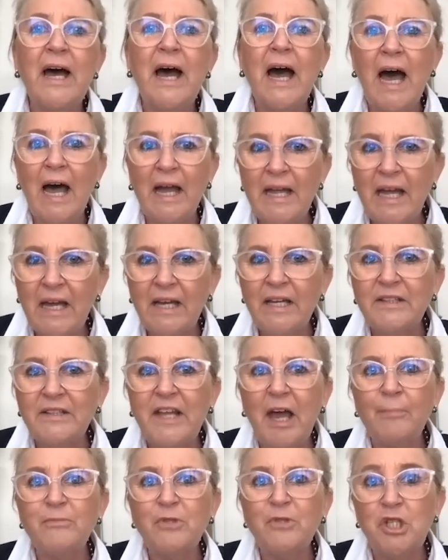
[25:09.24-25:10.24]
higher
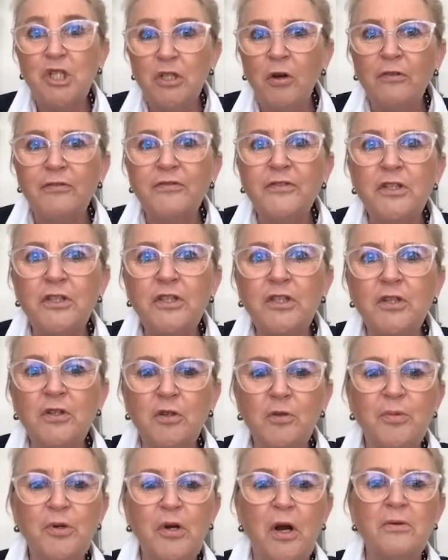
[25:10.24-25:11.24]
adoption of the
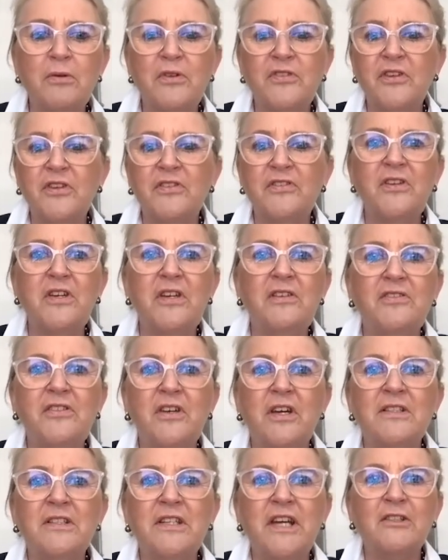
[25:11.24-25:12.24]
new processes
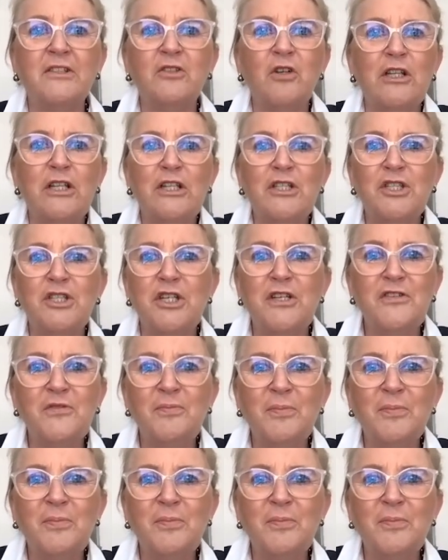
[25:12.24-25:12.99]
and technologies.